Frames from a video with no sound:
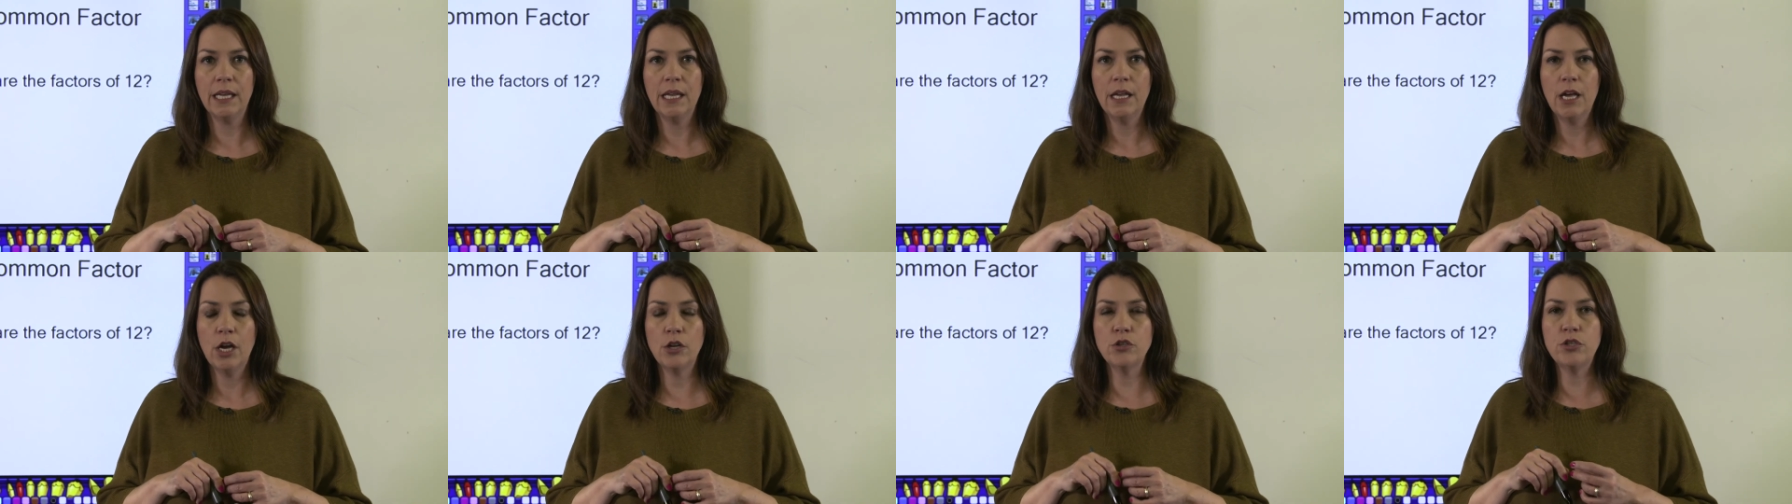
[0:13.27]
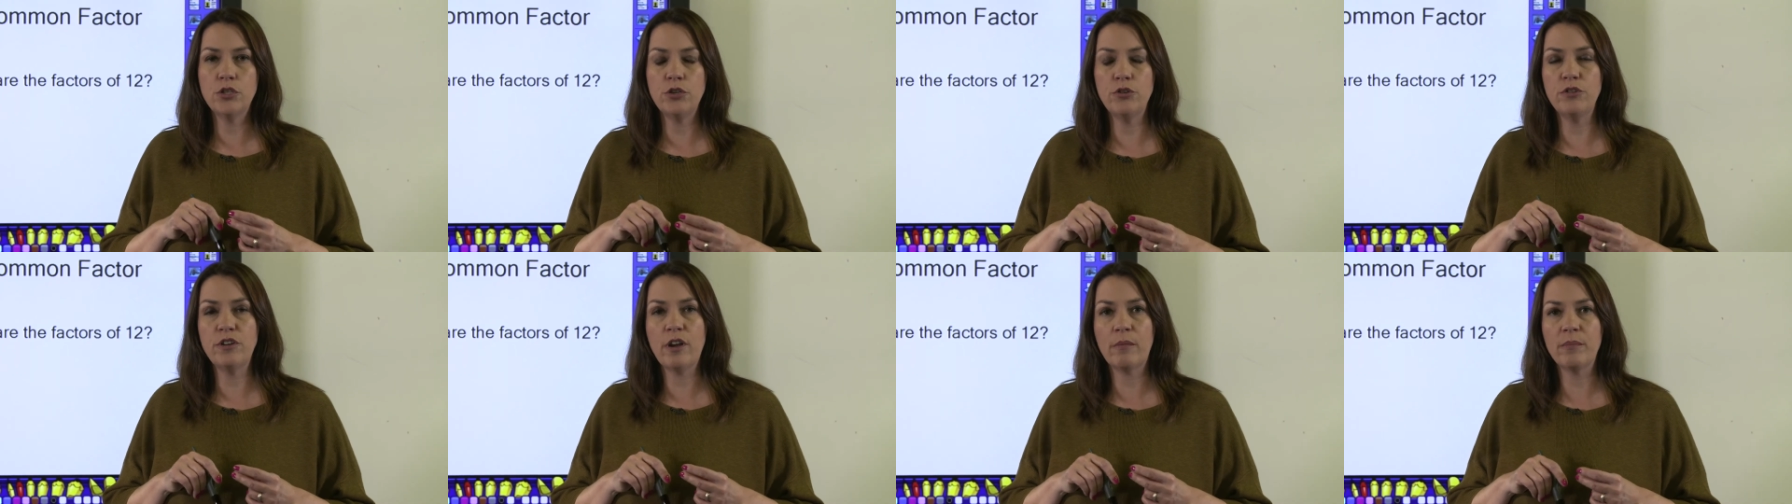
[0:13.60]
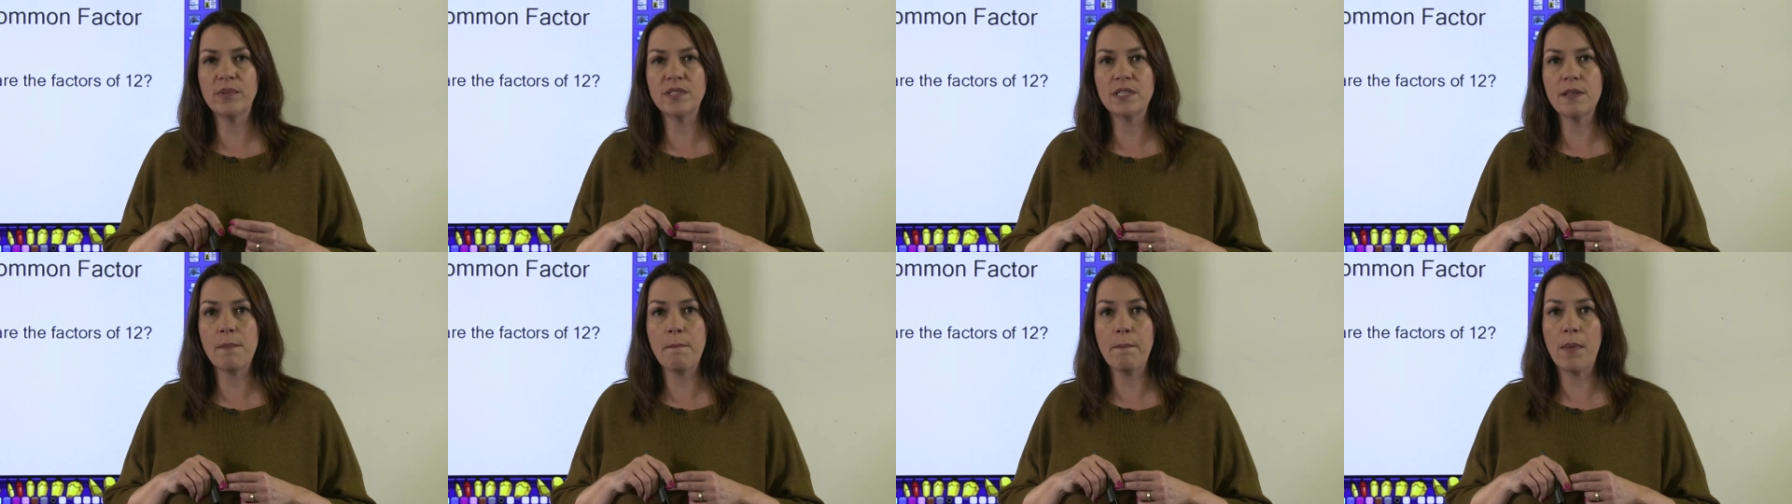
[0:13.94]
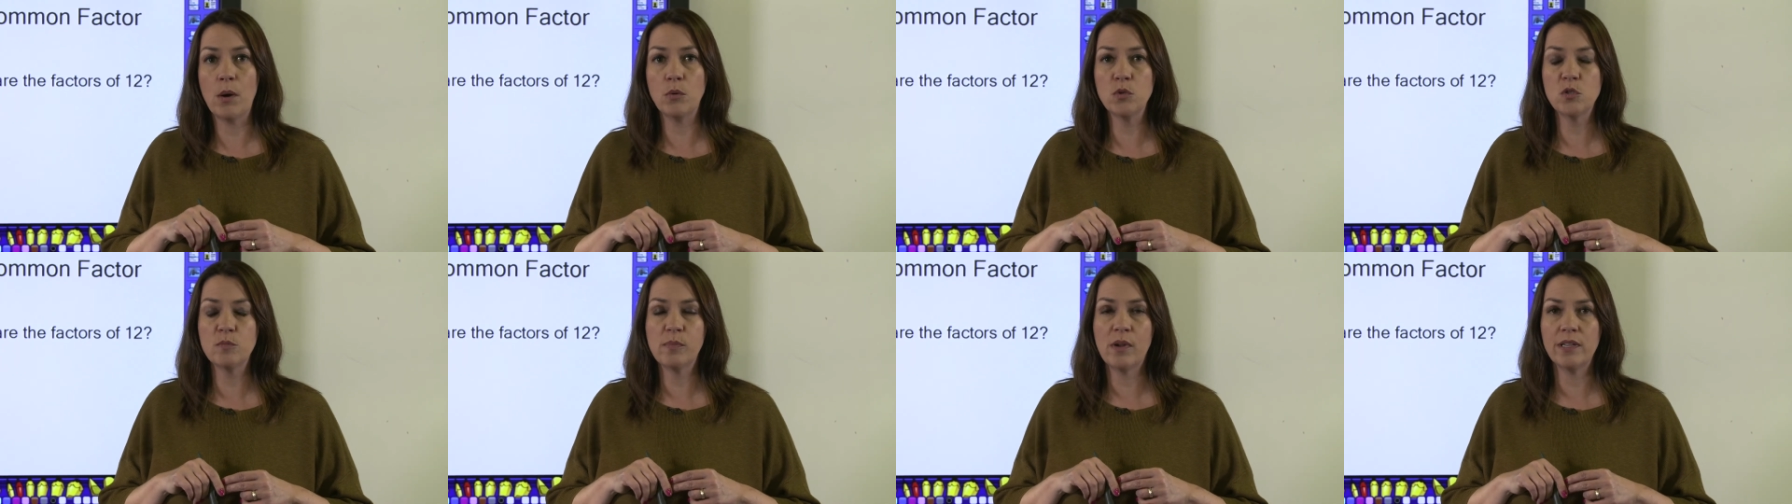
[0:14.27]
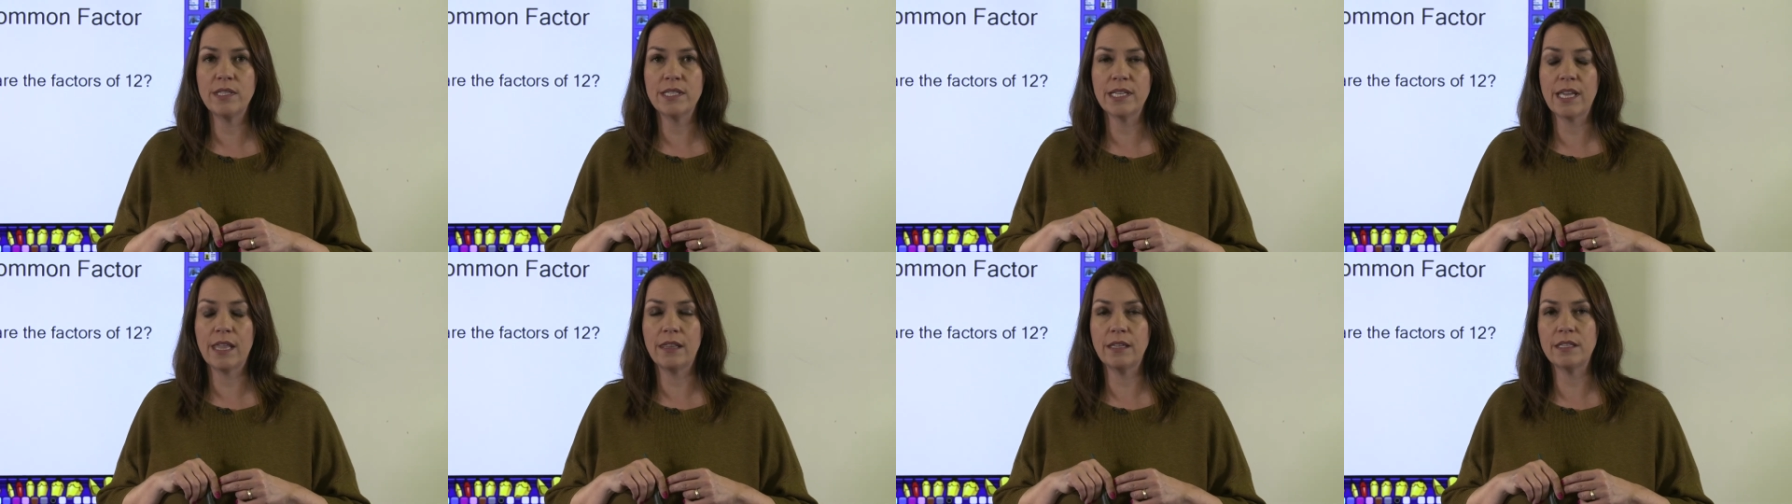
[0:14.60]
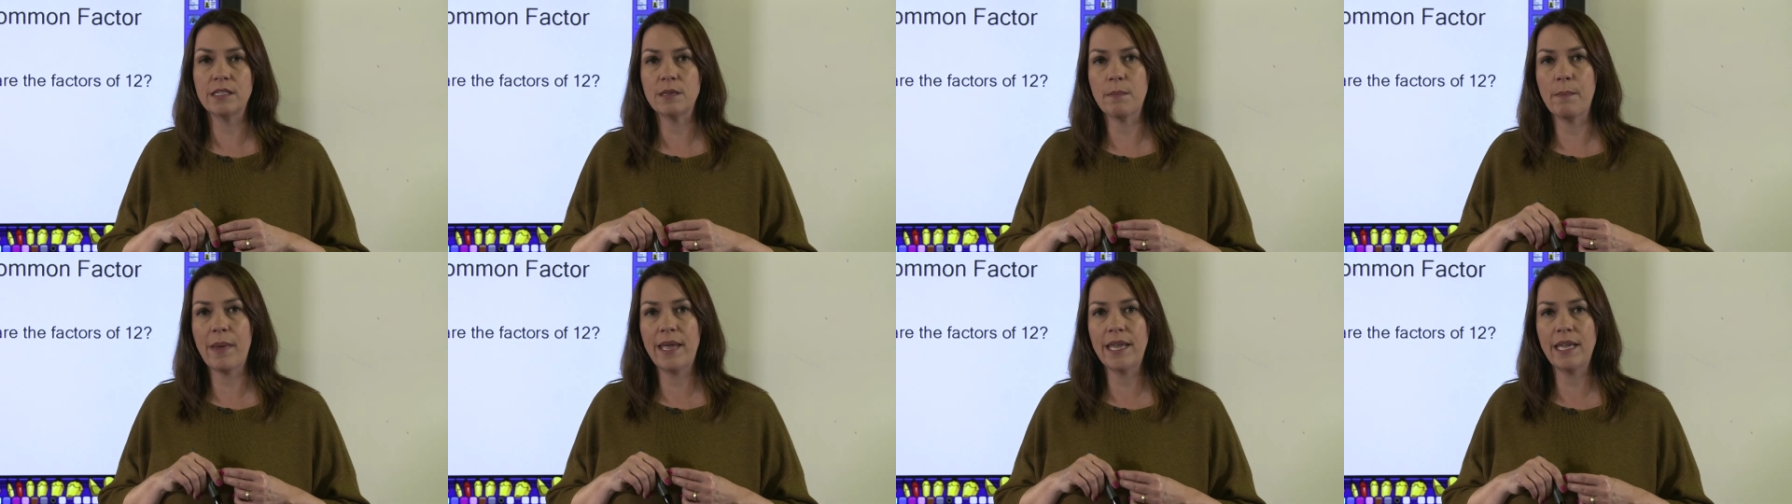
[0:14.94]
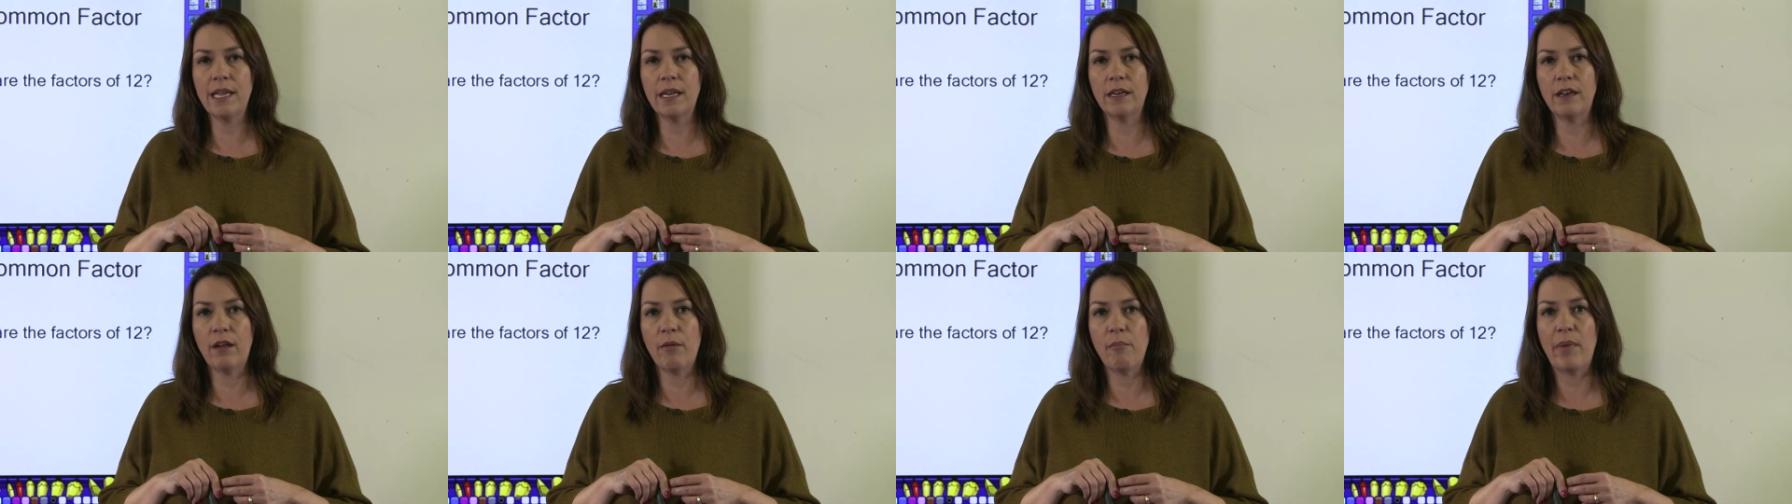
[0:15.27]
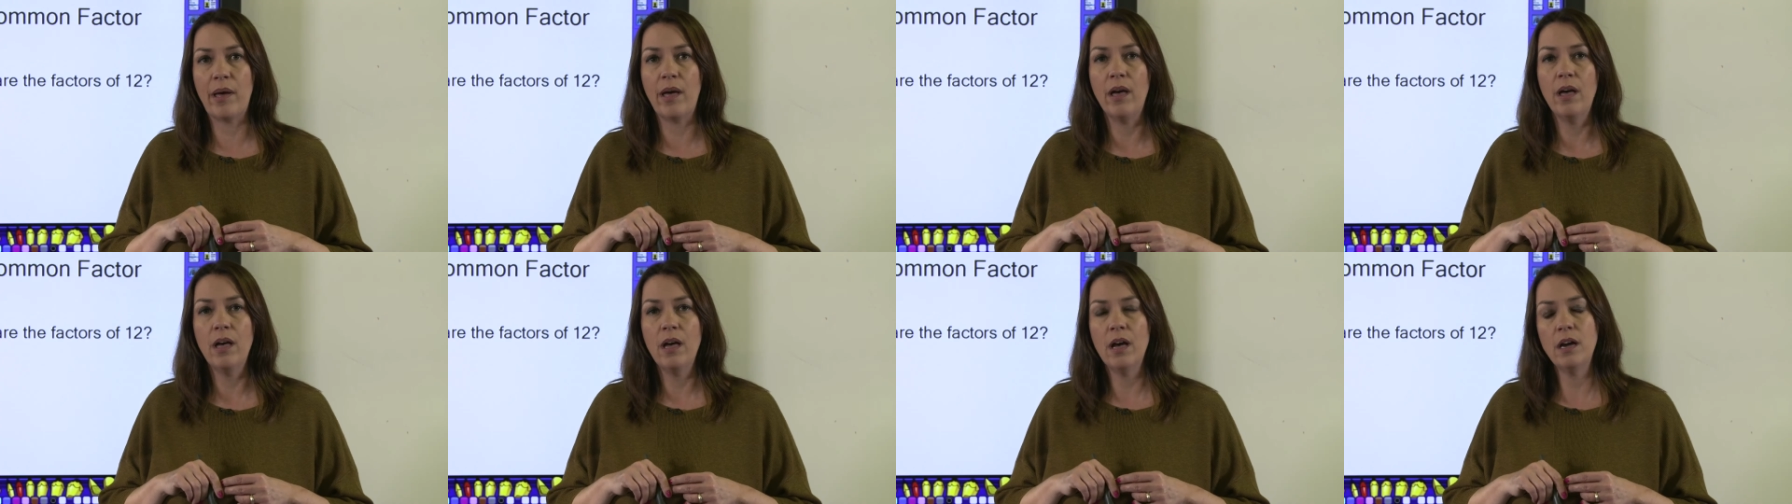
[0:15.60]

and two numbers that multiply together to make a number